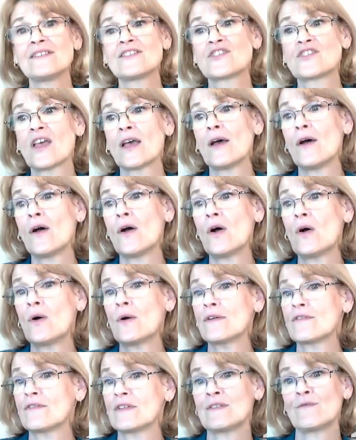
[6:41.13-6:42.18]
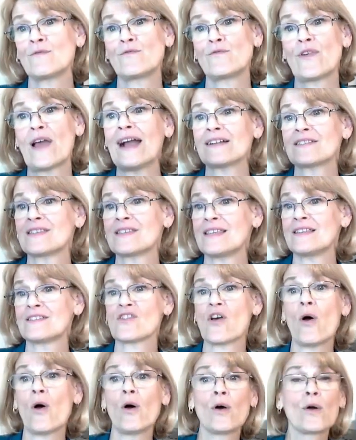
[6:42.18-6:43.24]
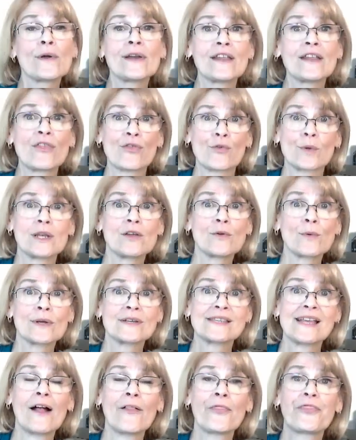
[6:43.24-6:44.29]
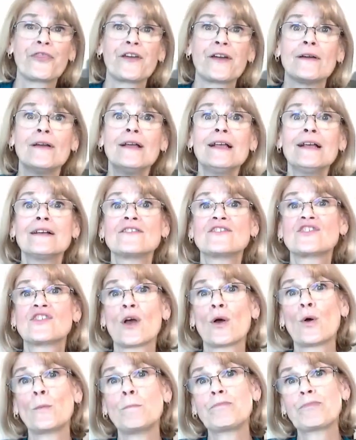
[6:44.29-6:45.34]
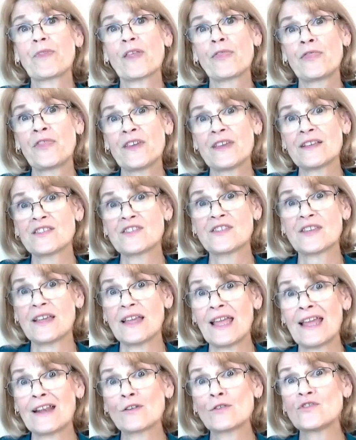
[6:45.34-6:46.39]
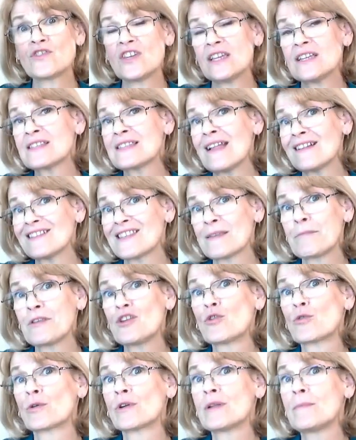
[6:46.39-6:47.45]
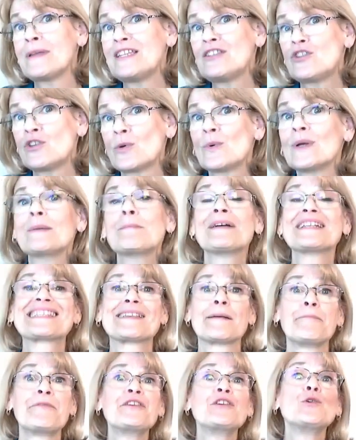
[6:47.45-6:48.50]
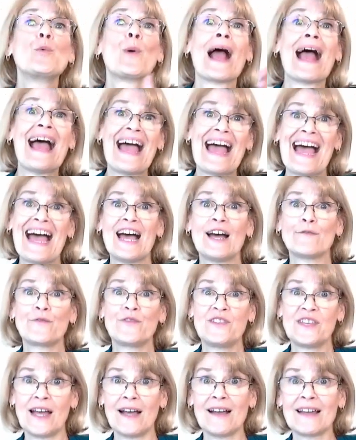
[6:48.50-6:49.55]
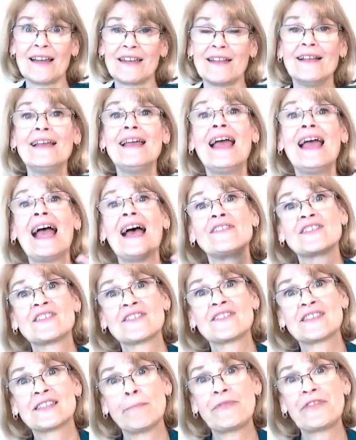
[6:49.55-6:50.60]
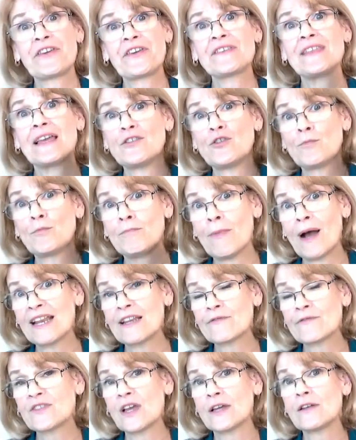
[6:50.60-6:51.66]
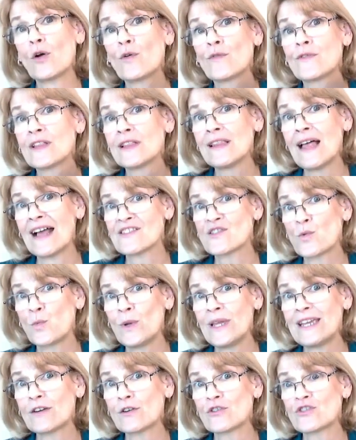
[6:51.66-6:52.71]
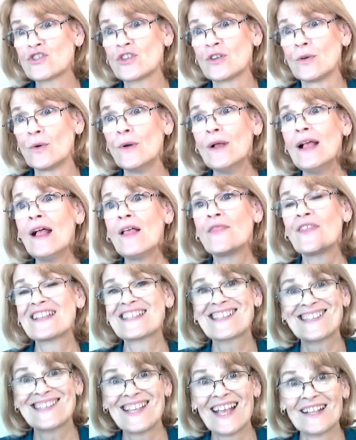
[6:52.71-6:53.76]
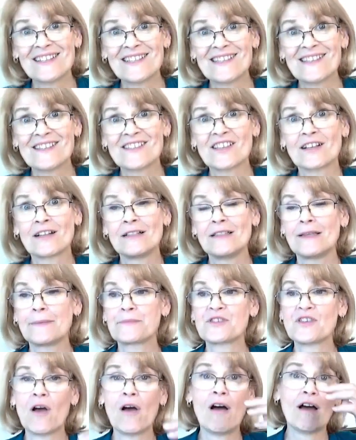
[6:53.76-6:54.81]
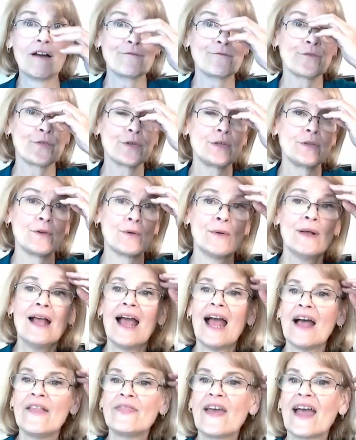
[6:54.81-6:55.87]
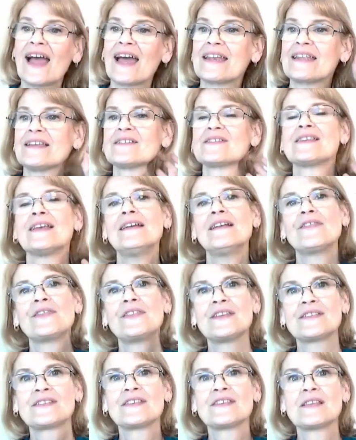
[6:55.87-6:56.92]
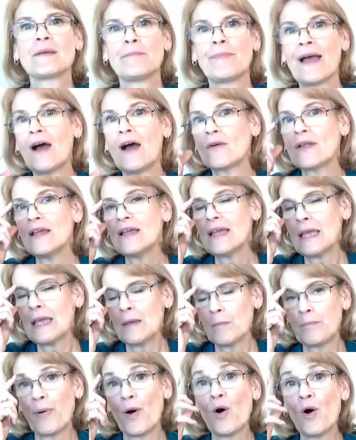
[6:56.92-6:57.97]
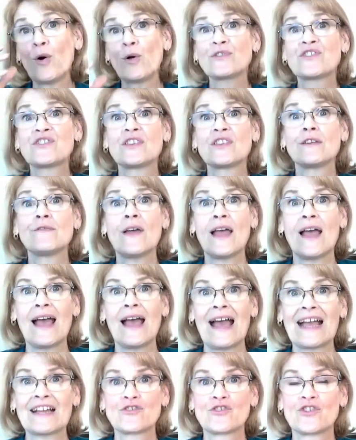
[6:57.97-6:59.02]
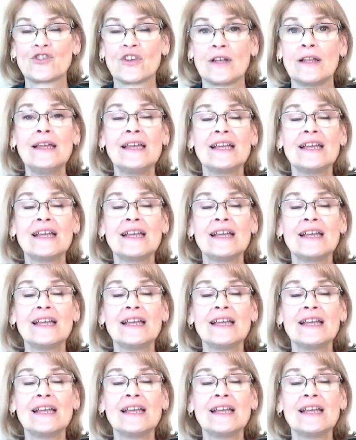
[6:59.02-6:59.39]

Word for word: So in fact, it's already three degrees out there. So this energy is not something you're going to be doing, but something you have done. And this is something that you might have done over the last week or two that sets this eclipse off for you. And that is this is about impulsive action.